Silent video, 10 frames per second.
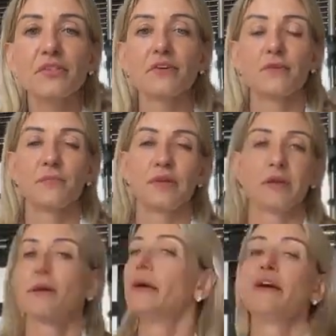
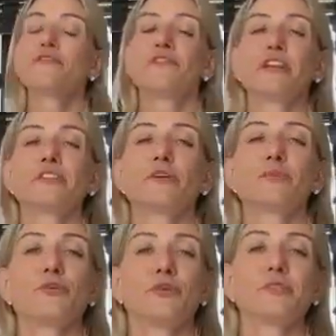therapy affect the
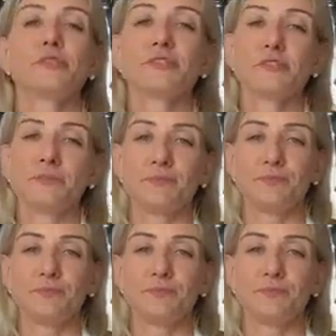immune system?